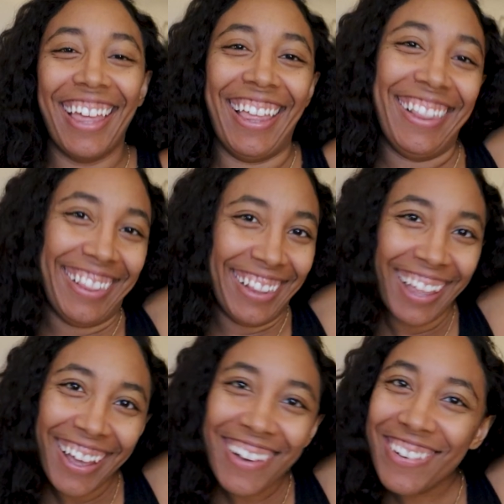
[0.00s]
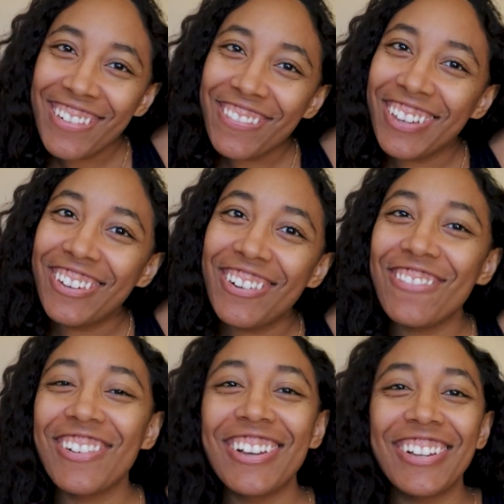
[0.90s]
Hello,
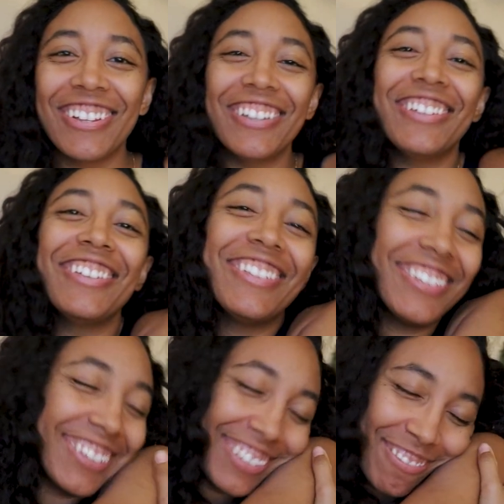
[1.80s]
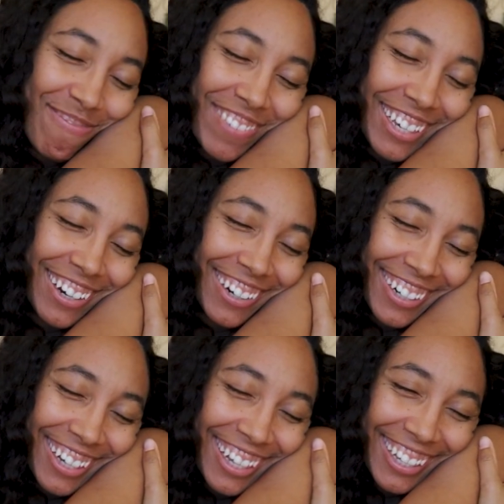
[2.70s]
beautifuls. Big
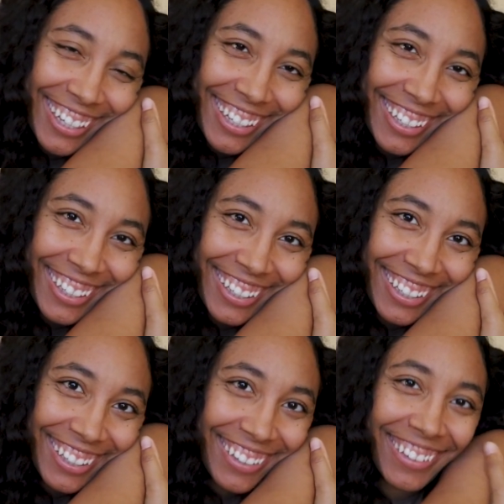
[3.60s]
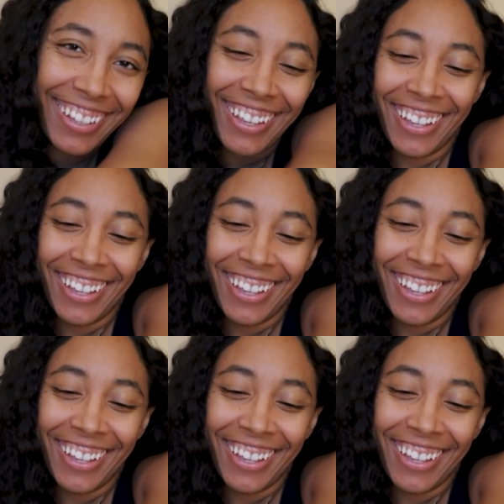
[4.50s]
heart hugs.